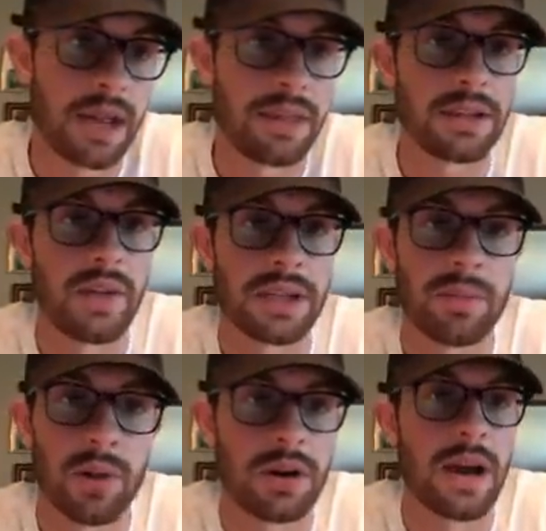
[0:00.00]
I think Devontae
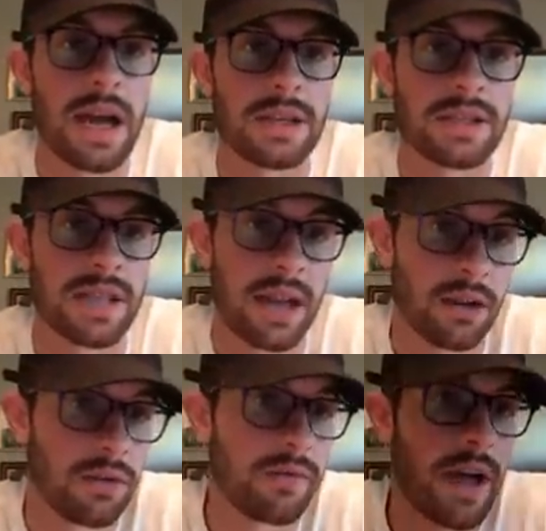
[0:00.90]
Booker has
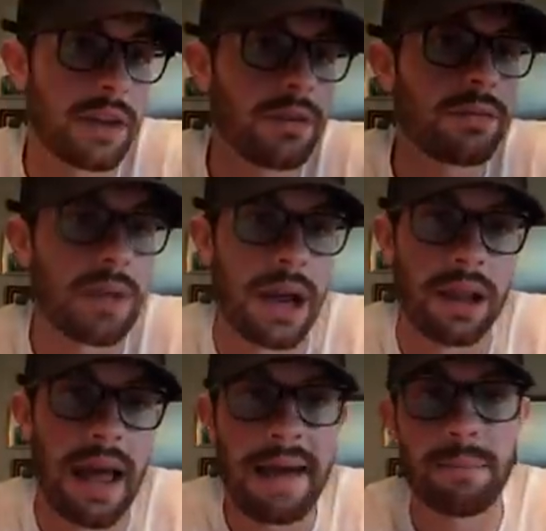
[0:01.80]
standalone value. Not a
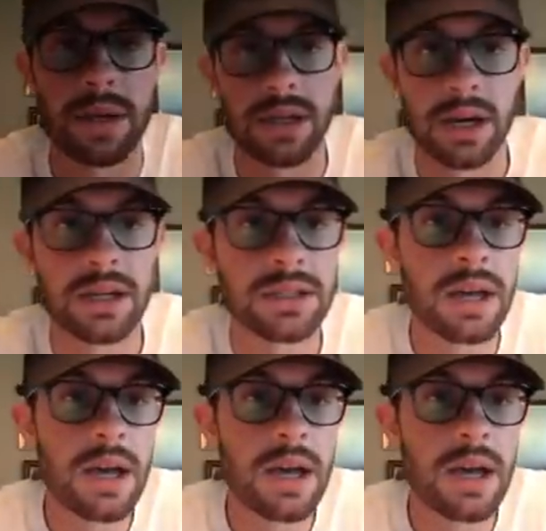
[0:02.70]
lot, but he does.